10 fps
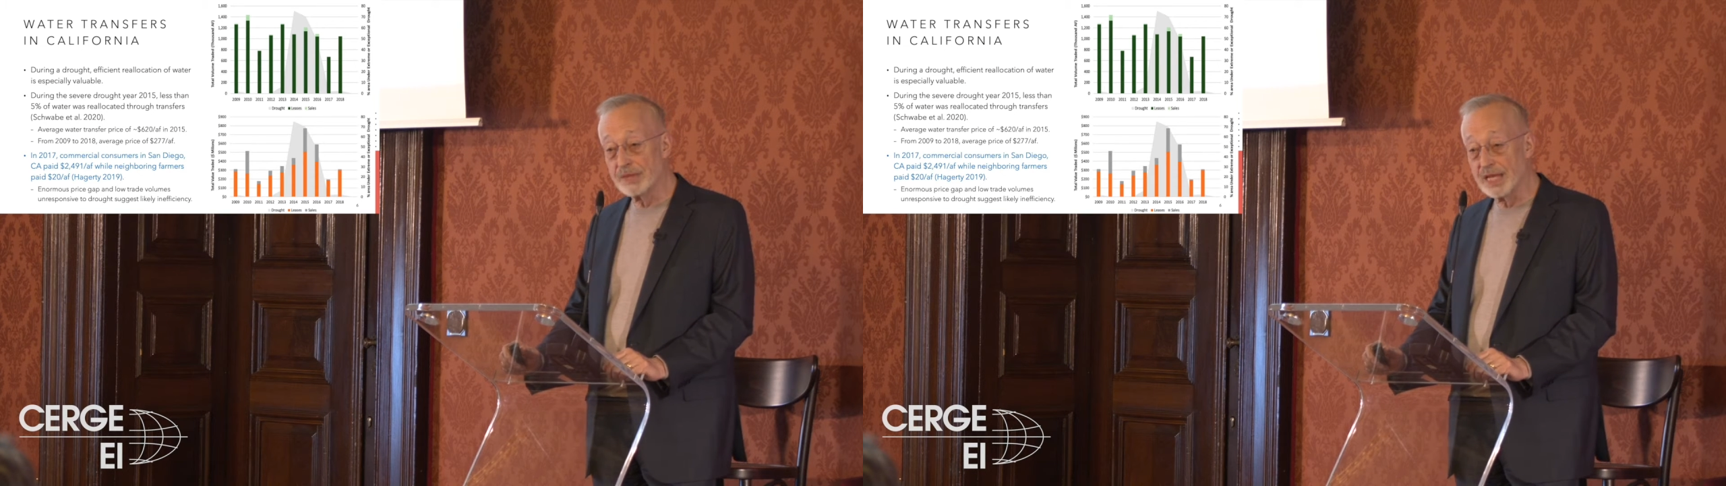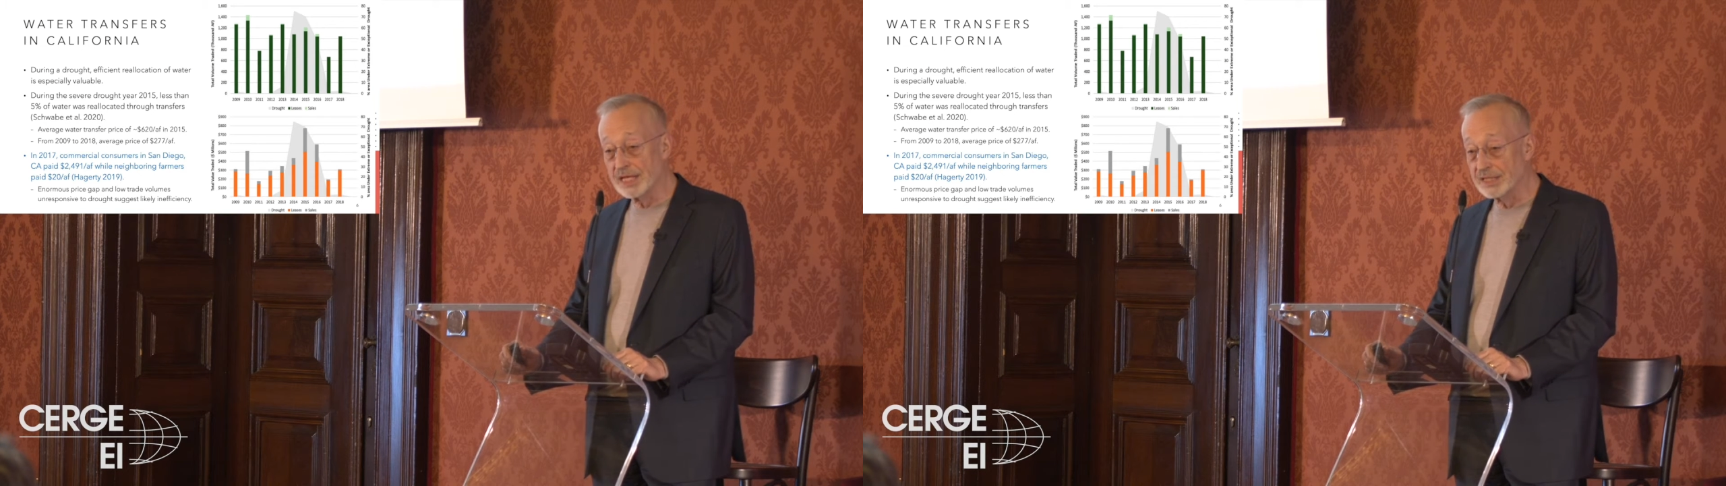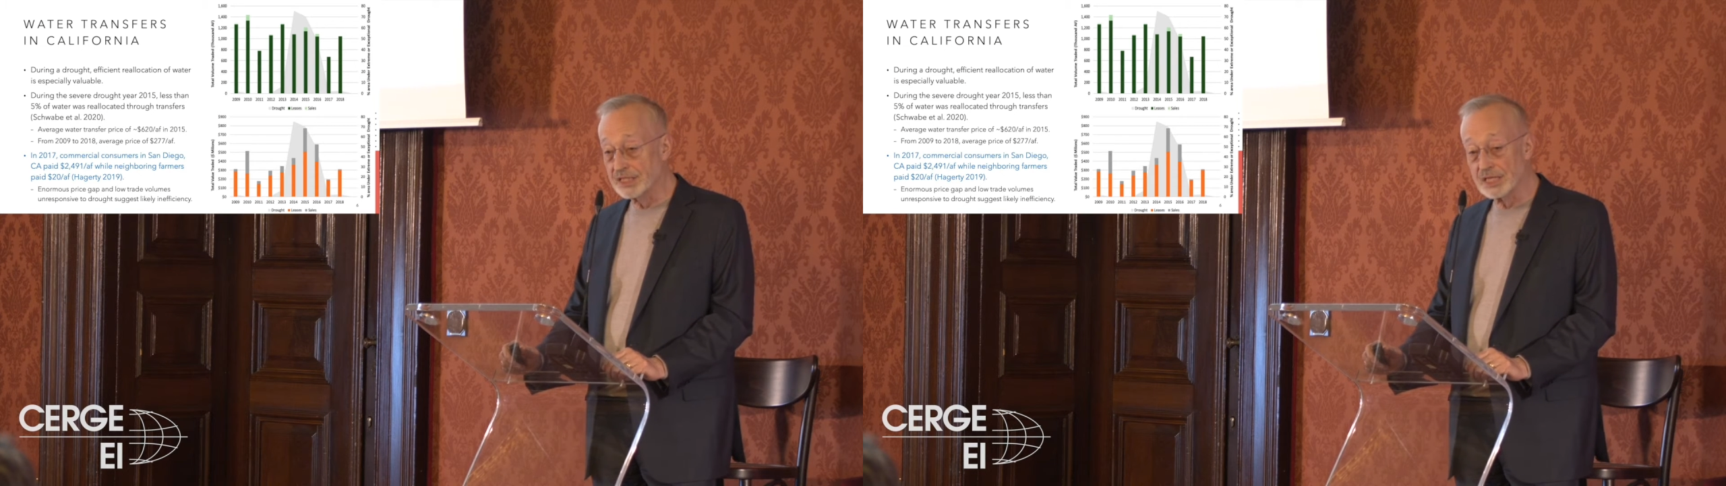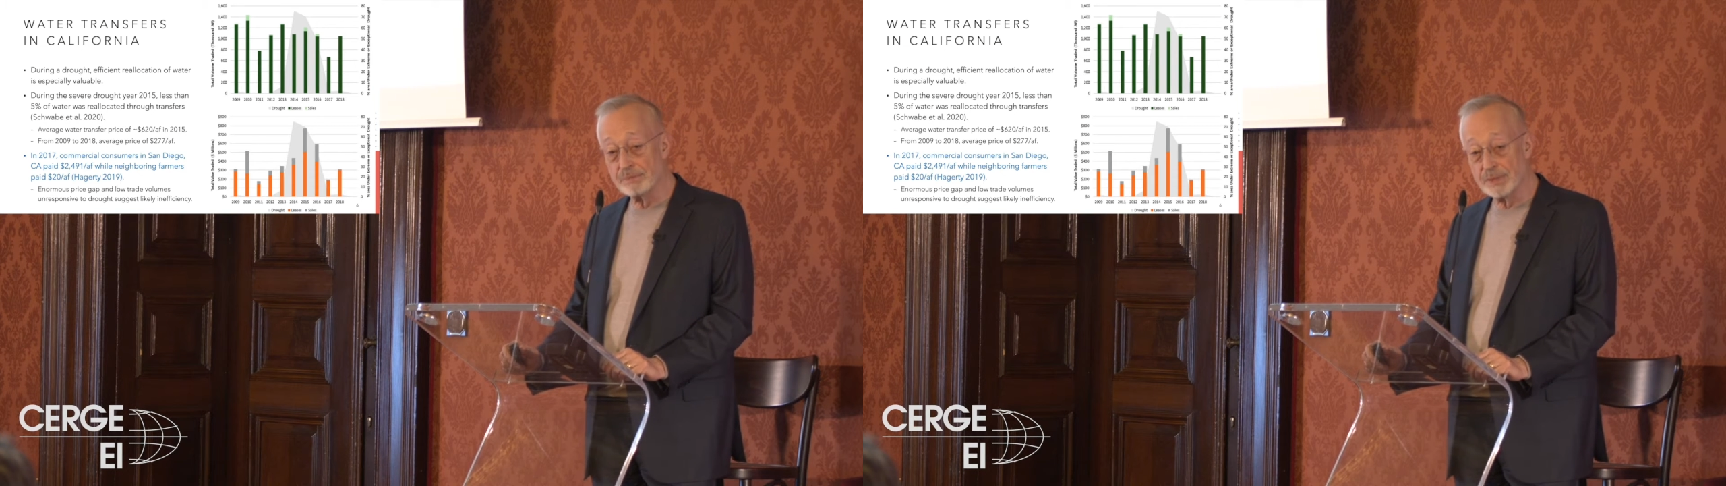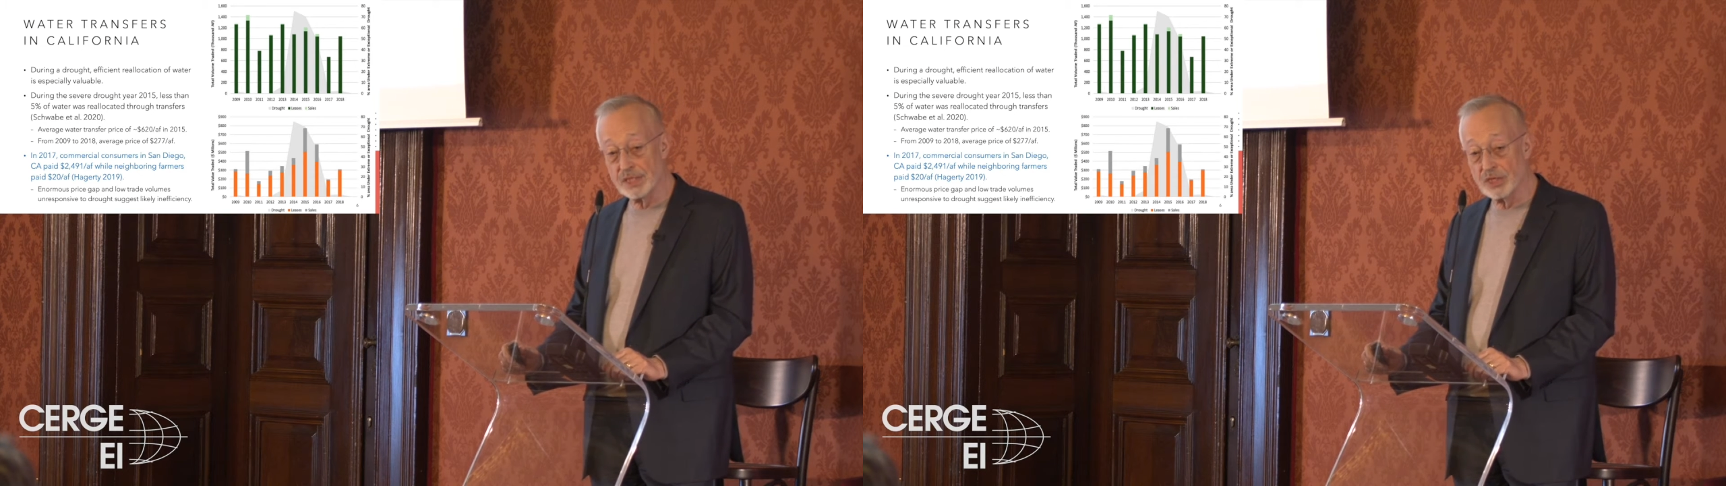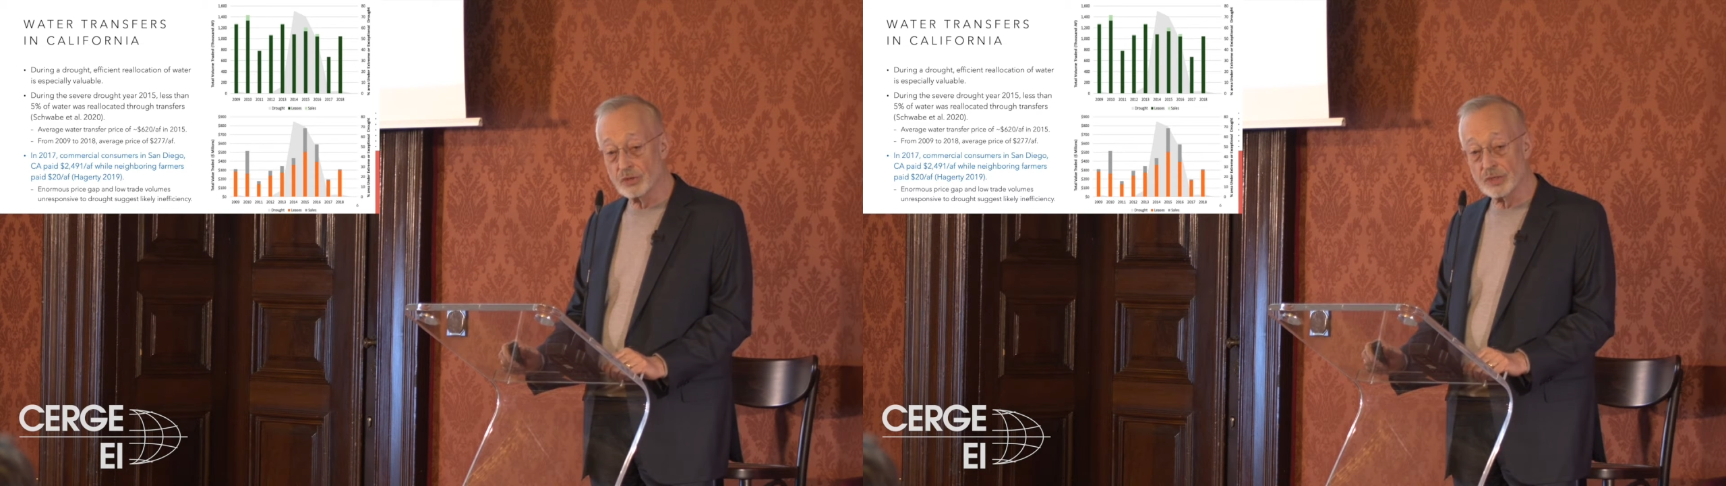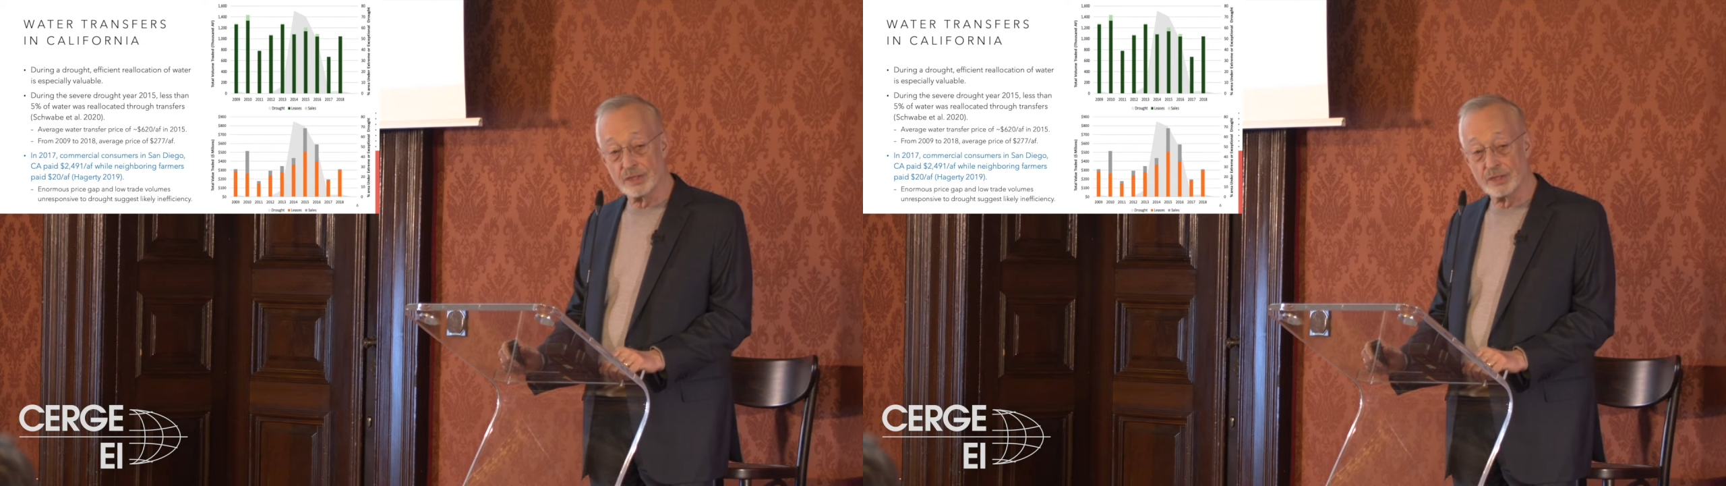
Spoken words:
They can skip a year